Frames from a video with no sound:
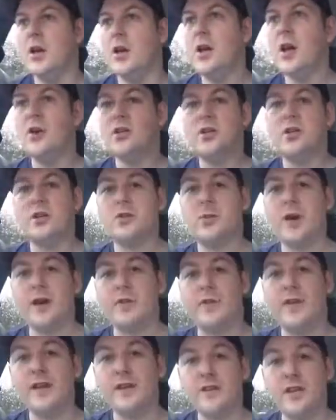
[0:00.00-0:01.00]
And also as well,
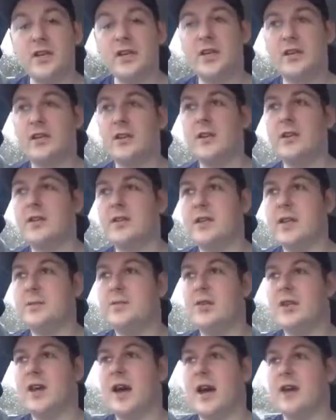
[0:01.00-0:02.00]
little
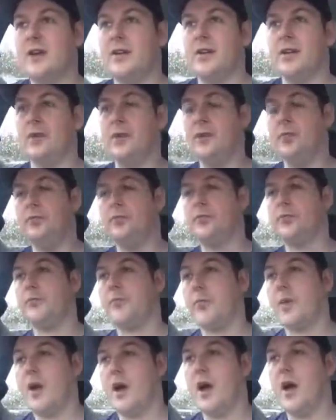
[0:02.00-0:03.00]
tips you can do
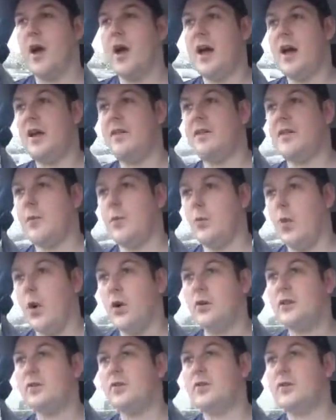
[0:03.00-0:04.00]
if you
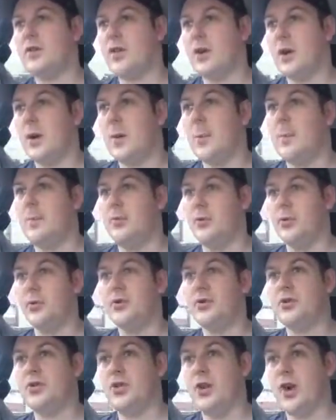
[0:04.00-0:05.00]
want to
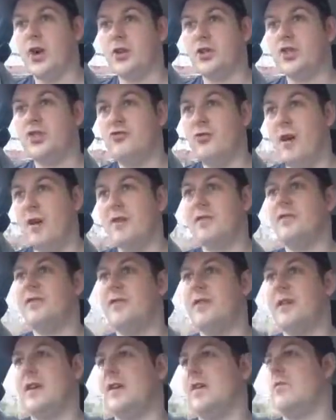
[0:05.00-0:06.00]
boost your
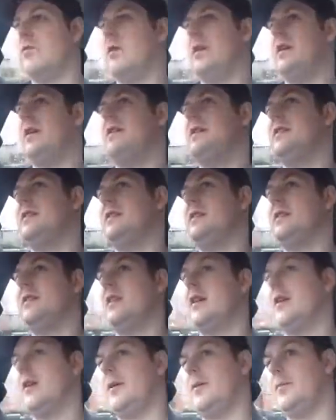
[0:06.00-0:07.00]
strength when it's
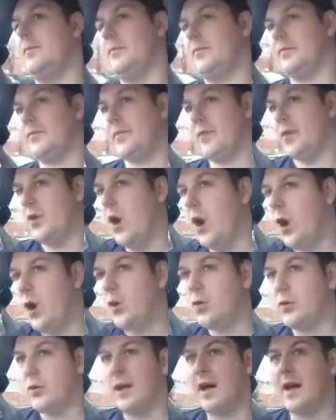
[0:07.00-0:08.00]

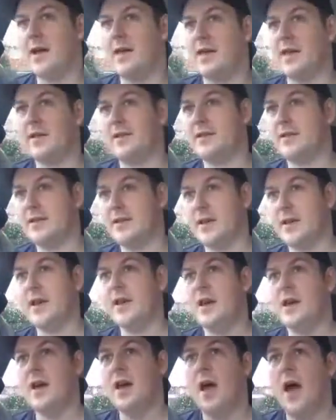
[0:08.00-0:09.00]
cold like this.
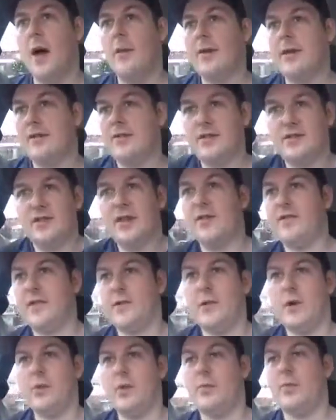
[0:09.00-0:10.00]
I mean, there's
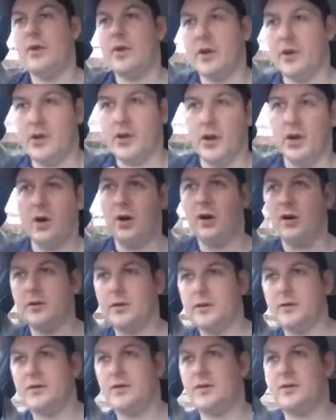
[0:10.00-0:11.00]
nothing wrong with putting a coat on,
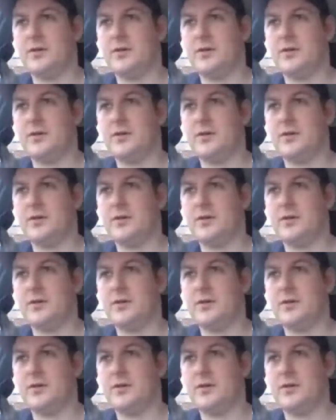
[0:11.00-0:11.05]
it's